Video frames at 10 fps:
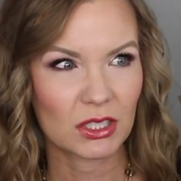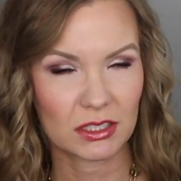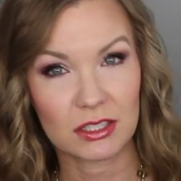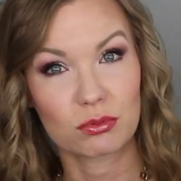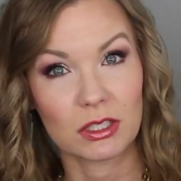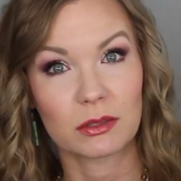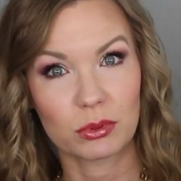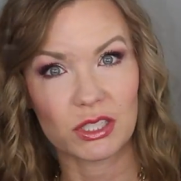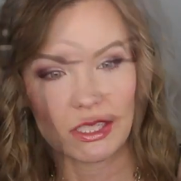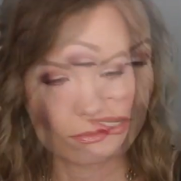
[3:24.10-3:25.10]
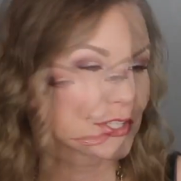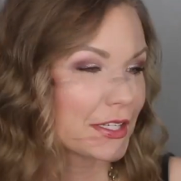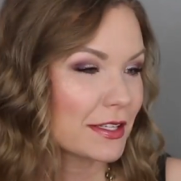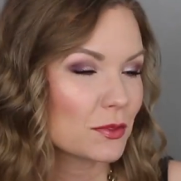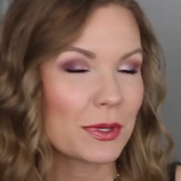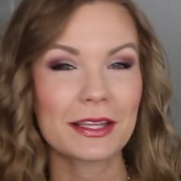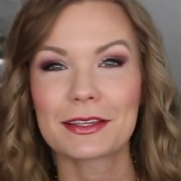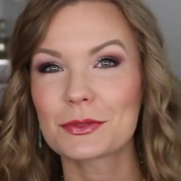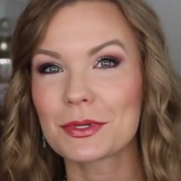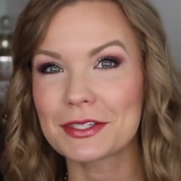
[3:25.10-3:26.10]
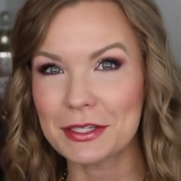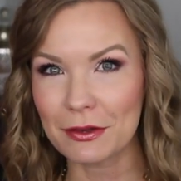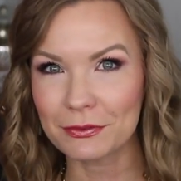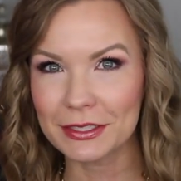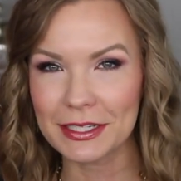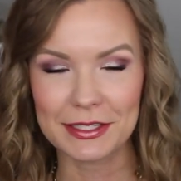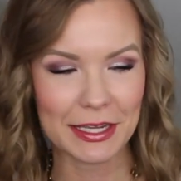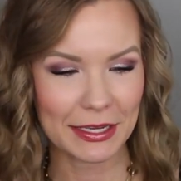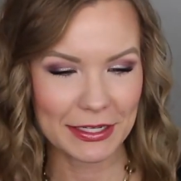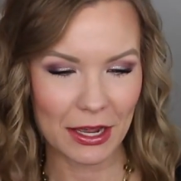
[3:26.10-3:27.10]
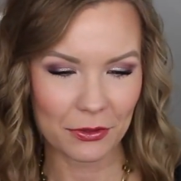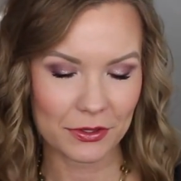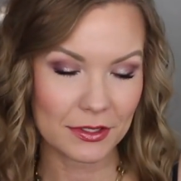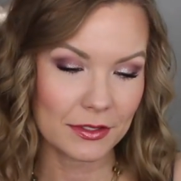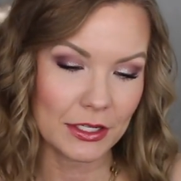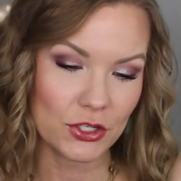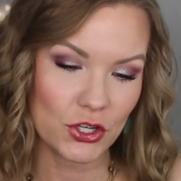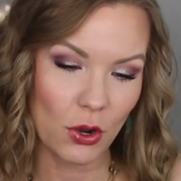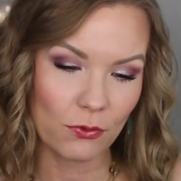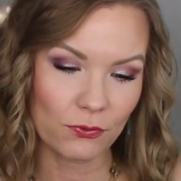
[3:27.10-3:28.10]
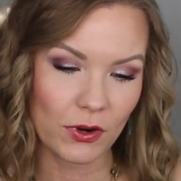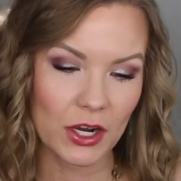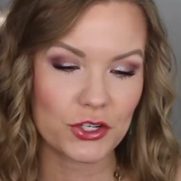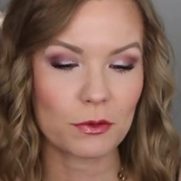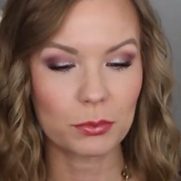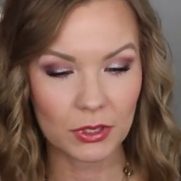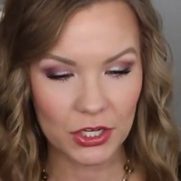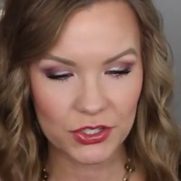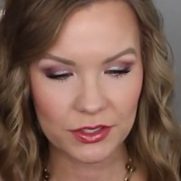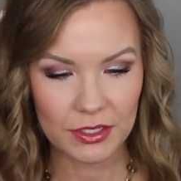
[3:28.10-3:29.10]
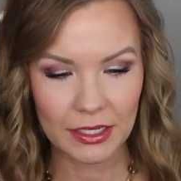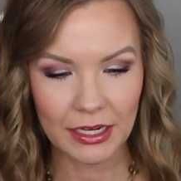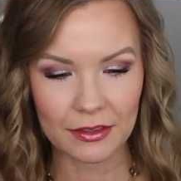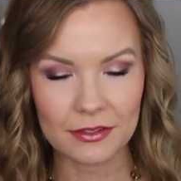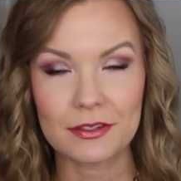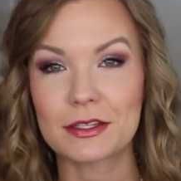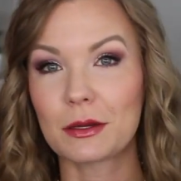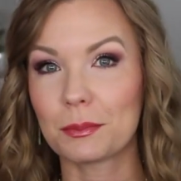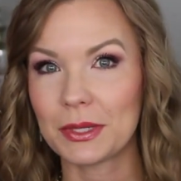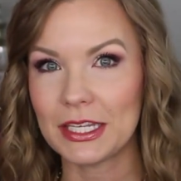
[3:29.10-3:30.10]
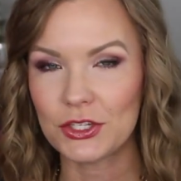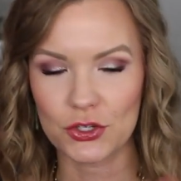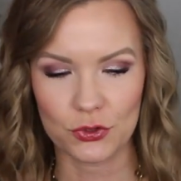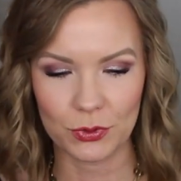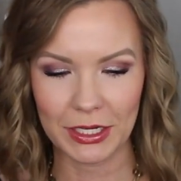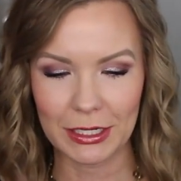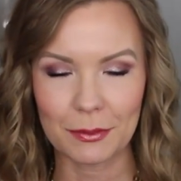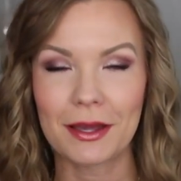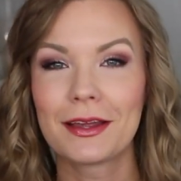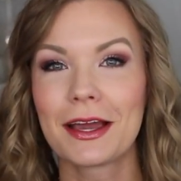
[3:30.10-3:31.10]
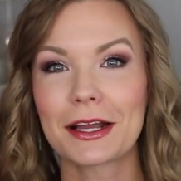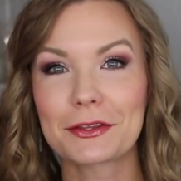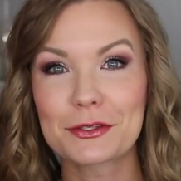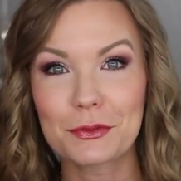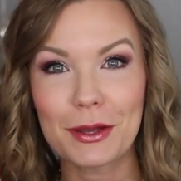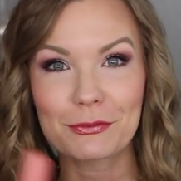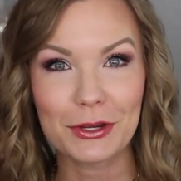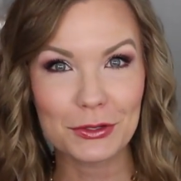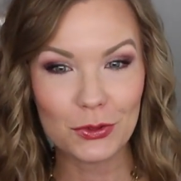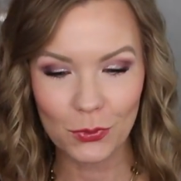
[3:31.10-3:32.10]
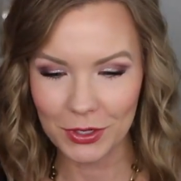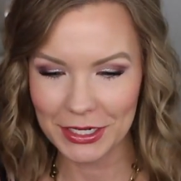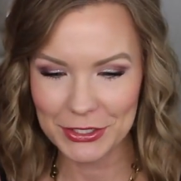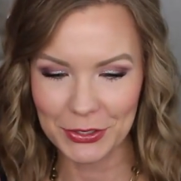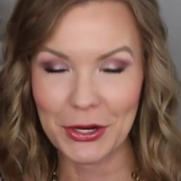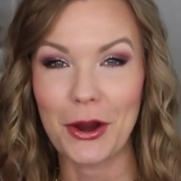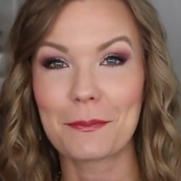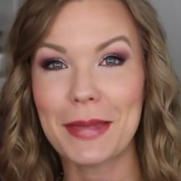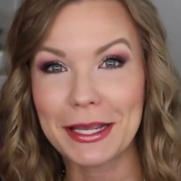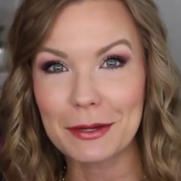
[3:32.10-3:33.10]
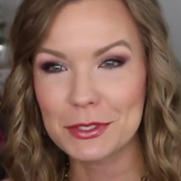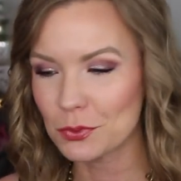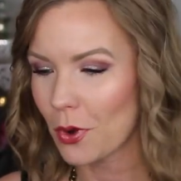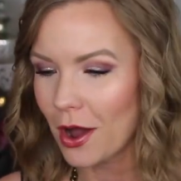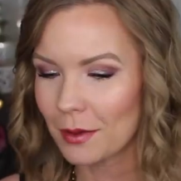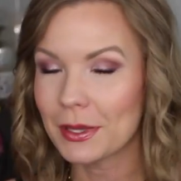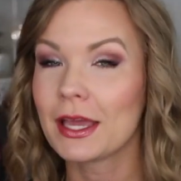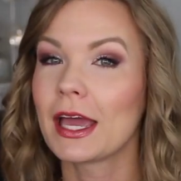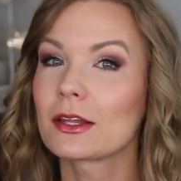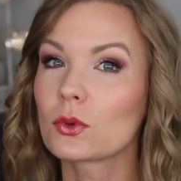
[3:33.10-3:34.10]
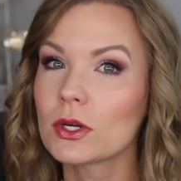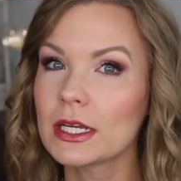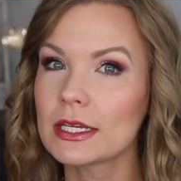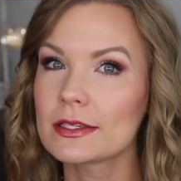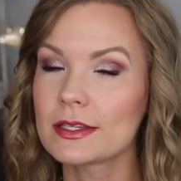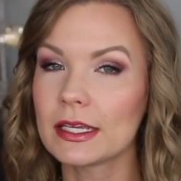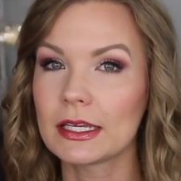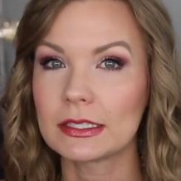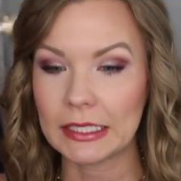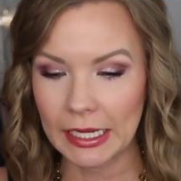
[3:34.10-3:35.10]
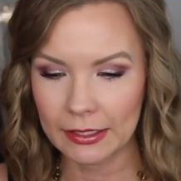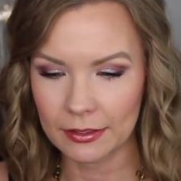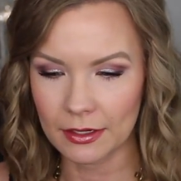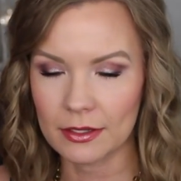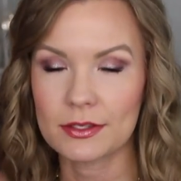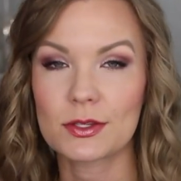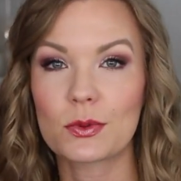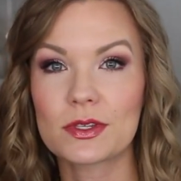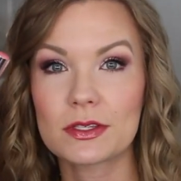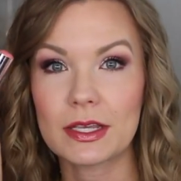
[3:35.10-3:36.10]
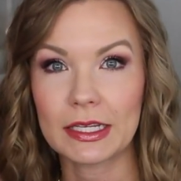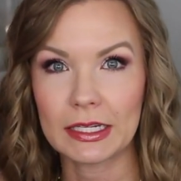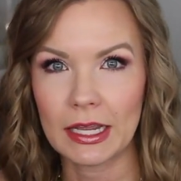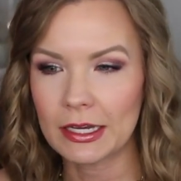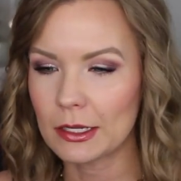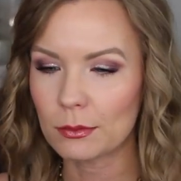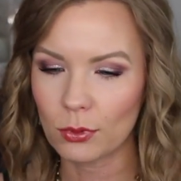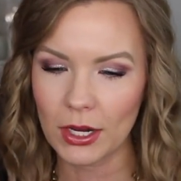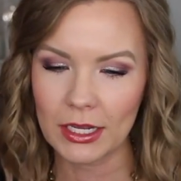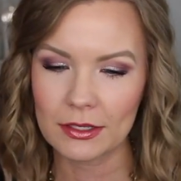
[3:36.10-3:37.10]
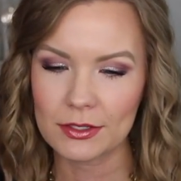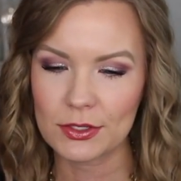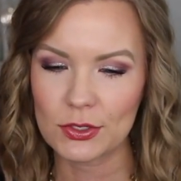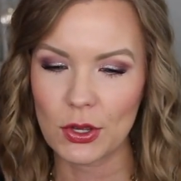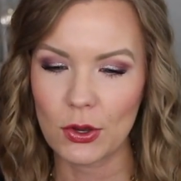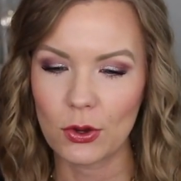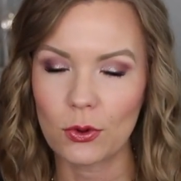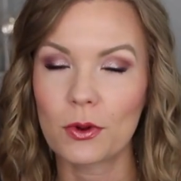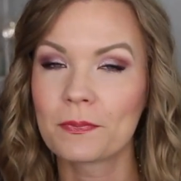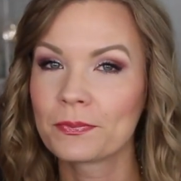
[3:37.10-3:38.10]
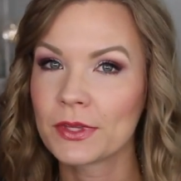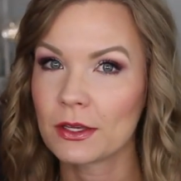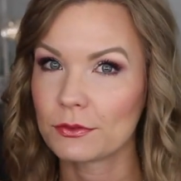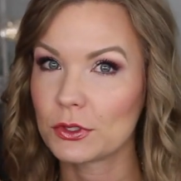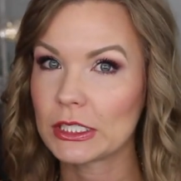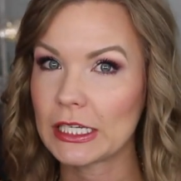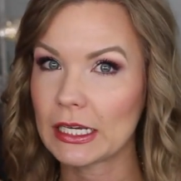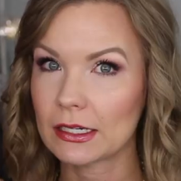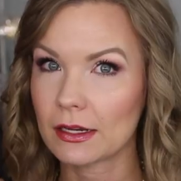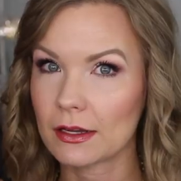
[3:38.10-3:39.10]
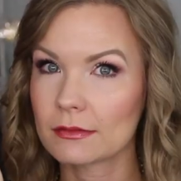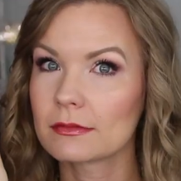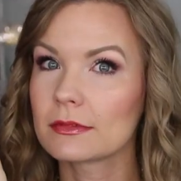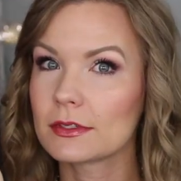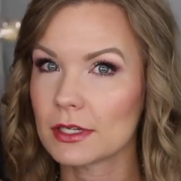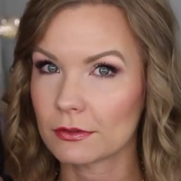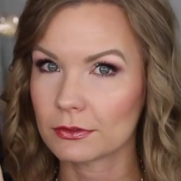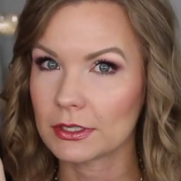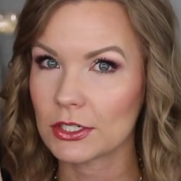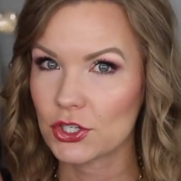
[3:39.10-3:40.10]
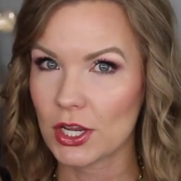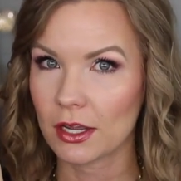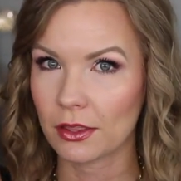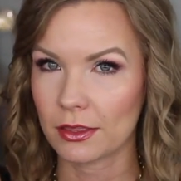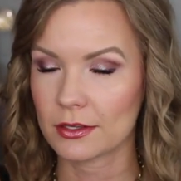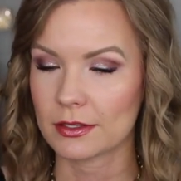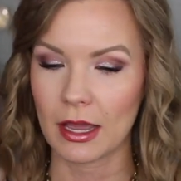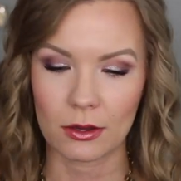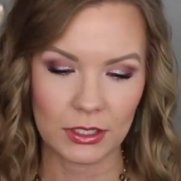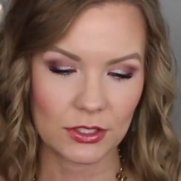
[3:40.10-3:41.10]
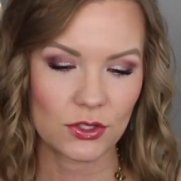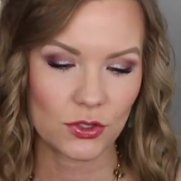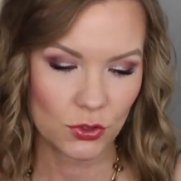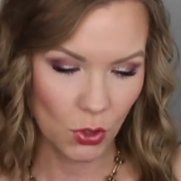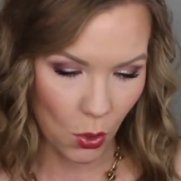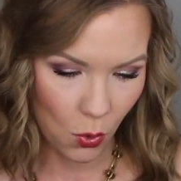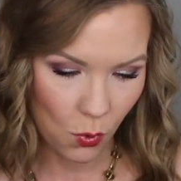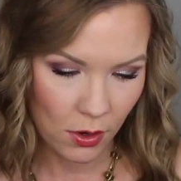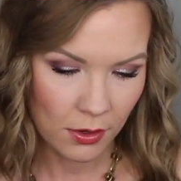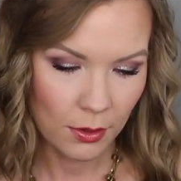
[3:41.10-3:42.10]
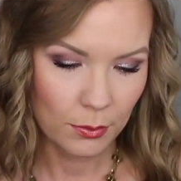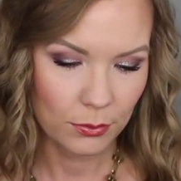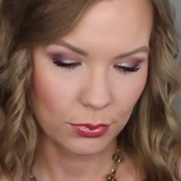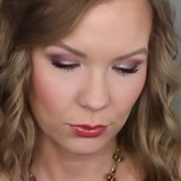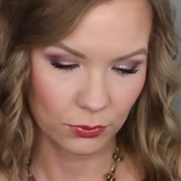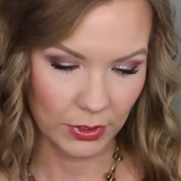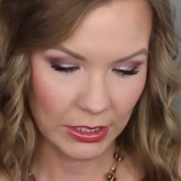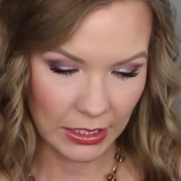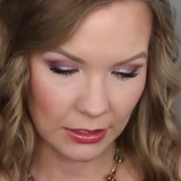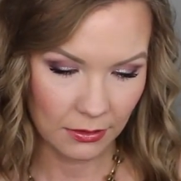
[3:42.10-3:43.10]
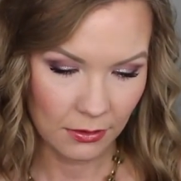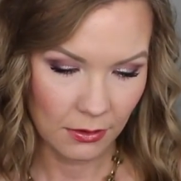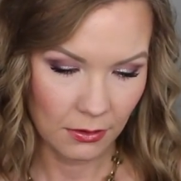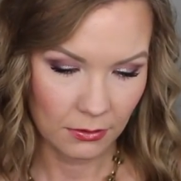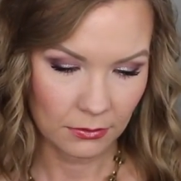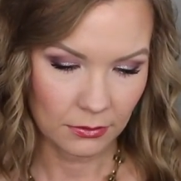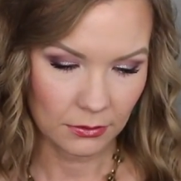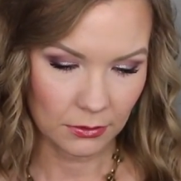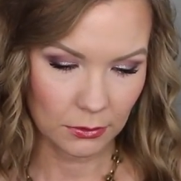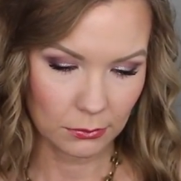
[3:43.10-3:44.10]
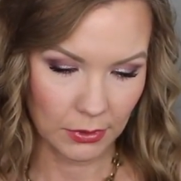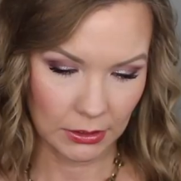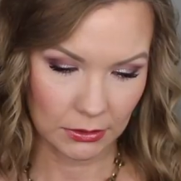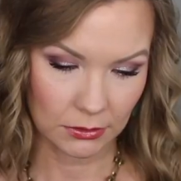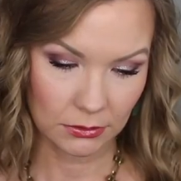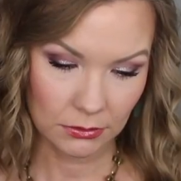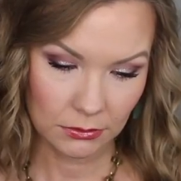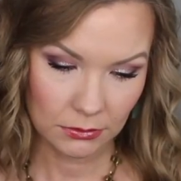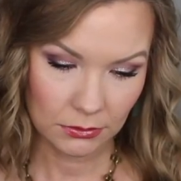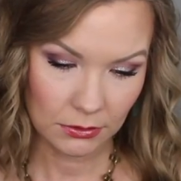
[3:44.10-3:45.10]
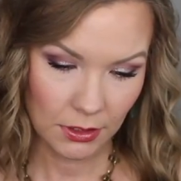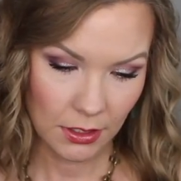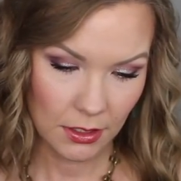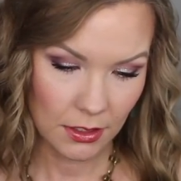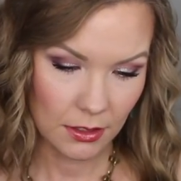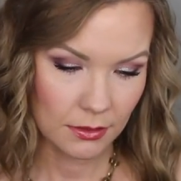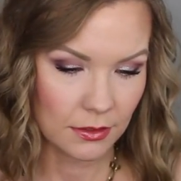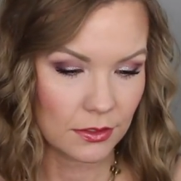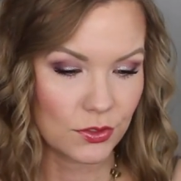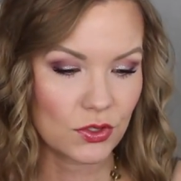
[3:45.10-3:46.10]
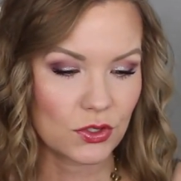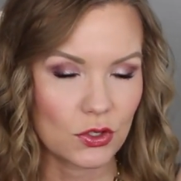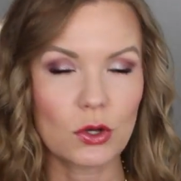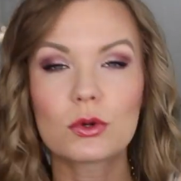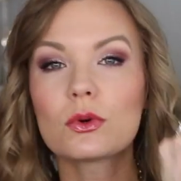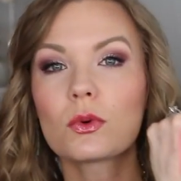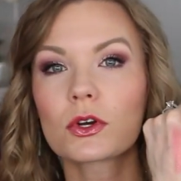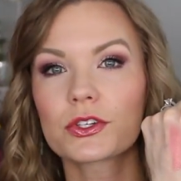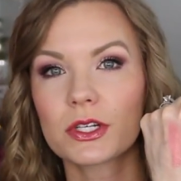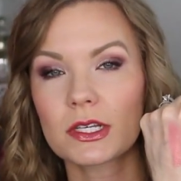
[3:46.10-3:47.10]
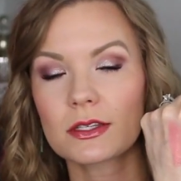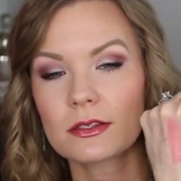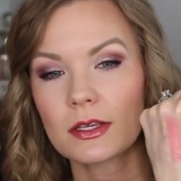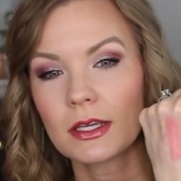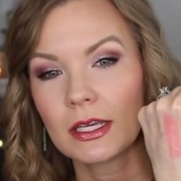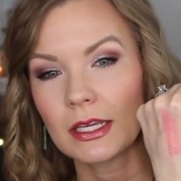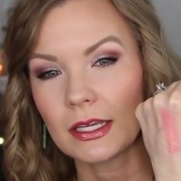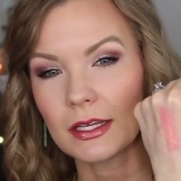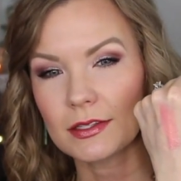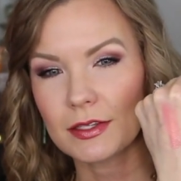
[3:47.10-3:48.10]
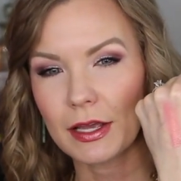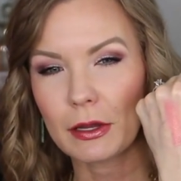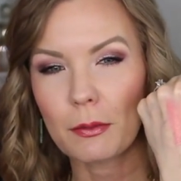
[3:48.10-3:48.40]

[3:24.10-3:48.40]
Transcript: because it's really pretty. On my cheeks this week, this was definitely a standout. This is the Joe Fresh Blush Stick, and this is in Peach Dream. Got this from my friend Lori during our makeup swap, and Lori is in Canada, so this is a Canadian brand, so if you're in Canada, definitely check this out. It's so pretty. Oh my goodness, this is so gorgeous. It's like